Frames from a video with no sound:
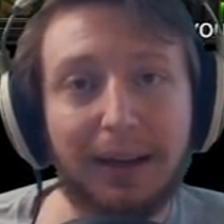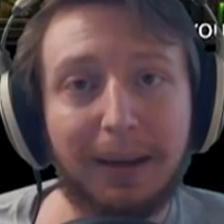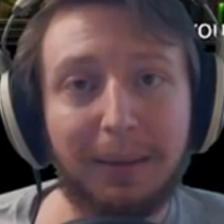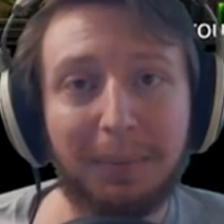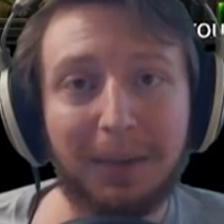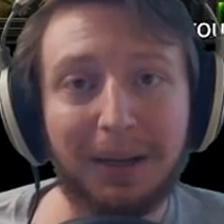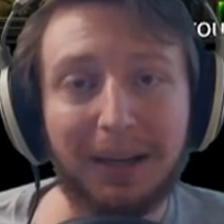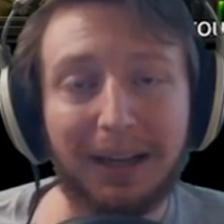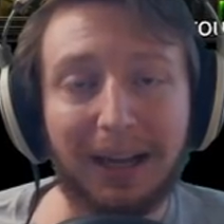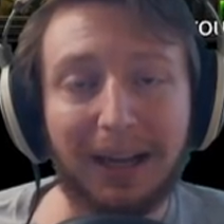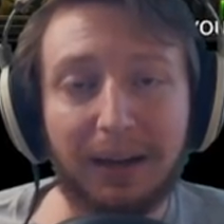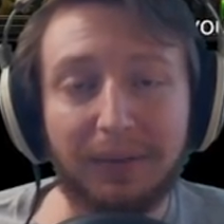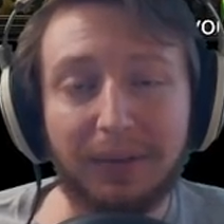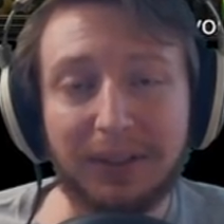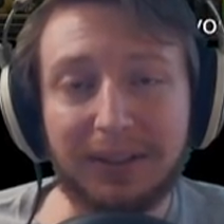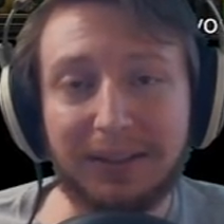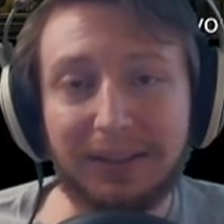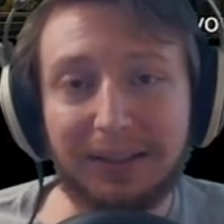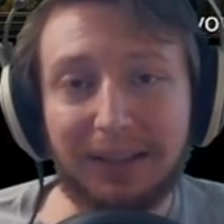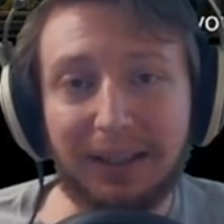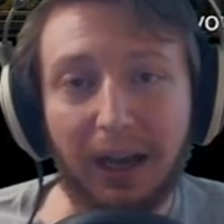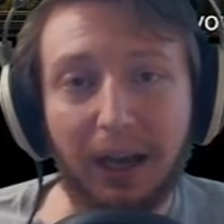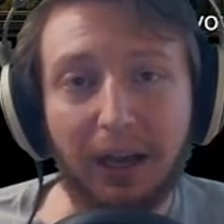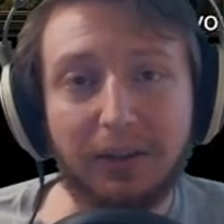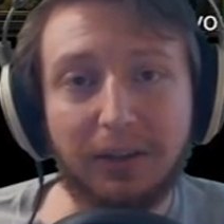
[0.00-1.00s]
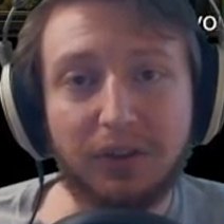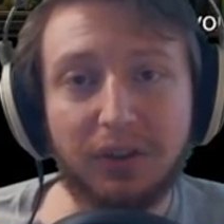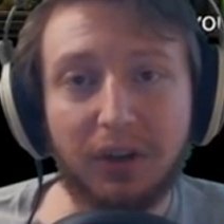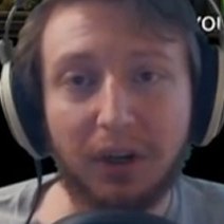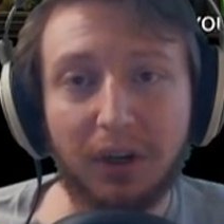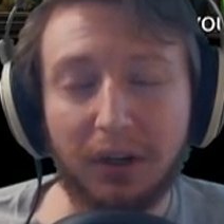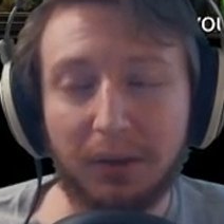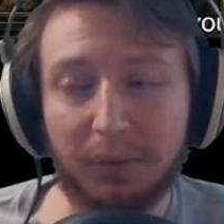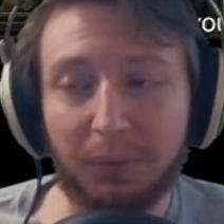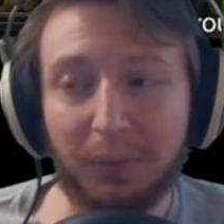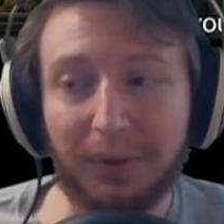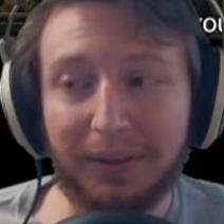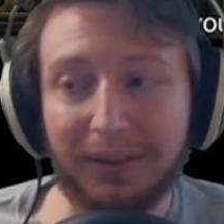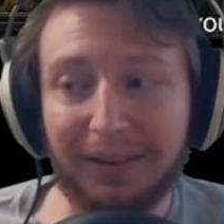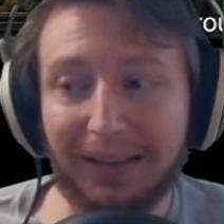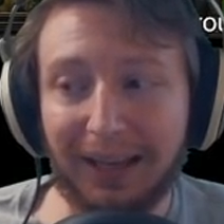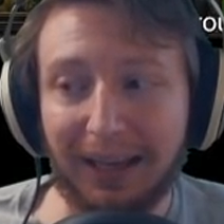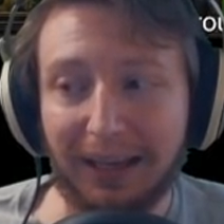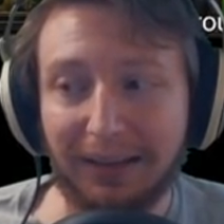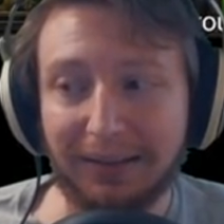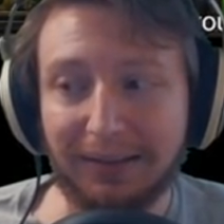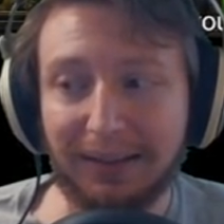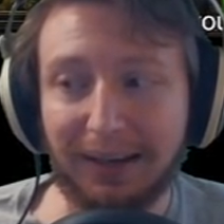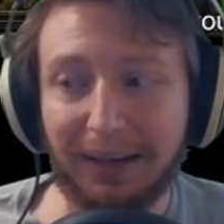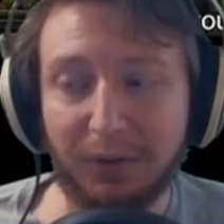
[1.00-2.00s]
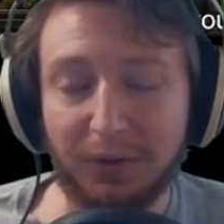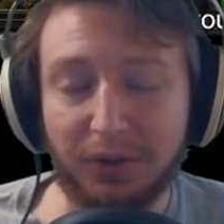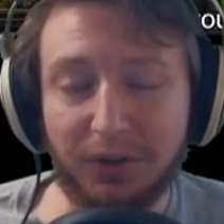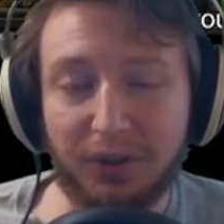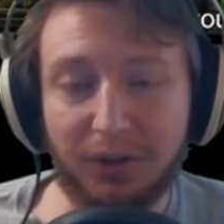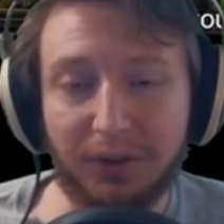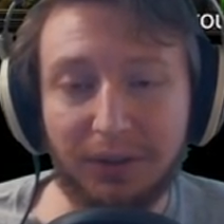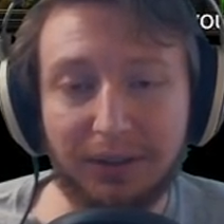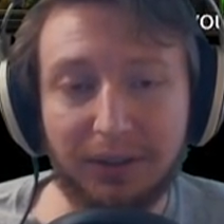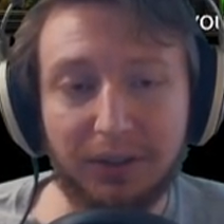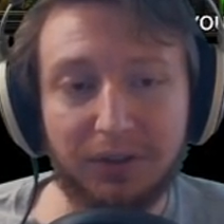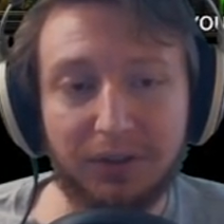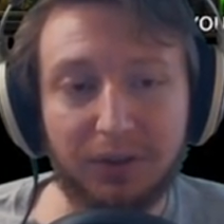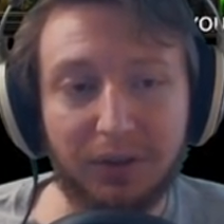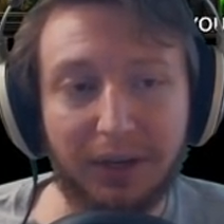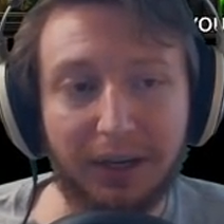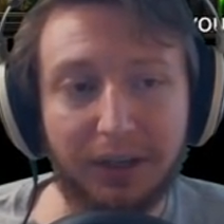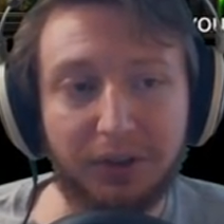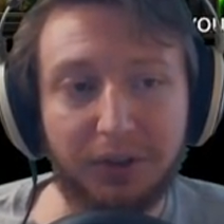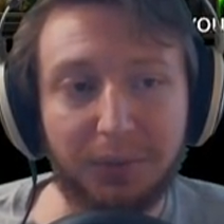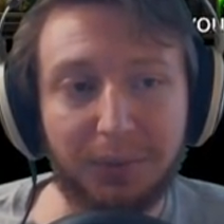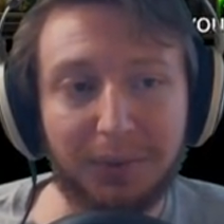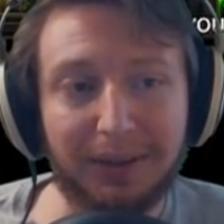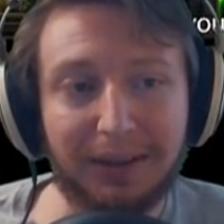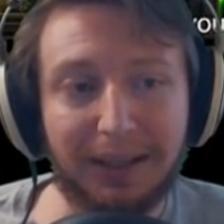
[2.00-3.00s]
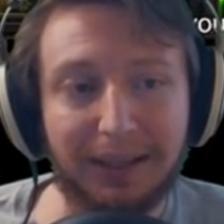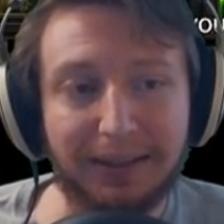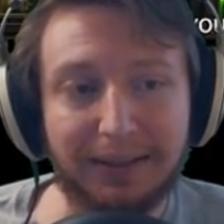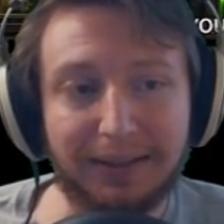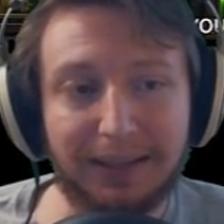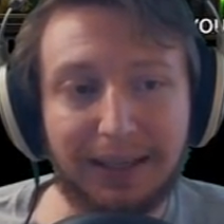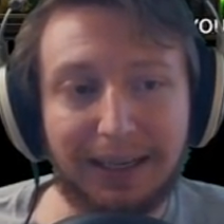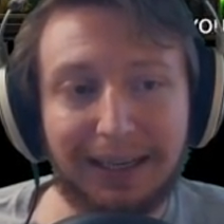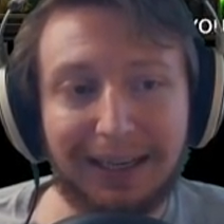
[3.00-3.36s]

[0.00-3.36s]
But obviously, I started with less. I was doing this strategy with less.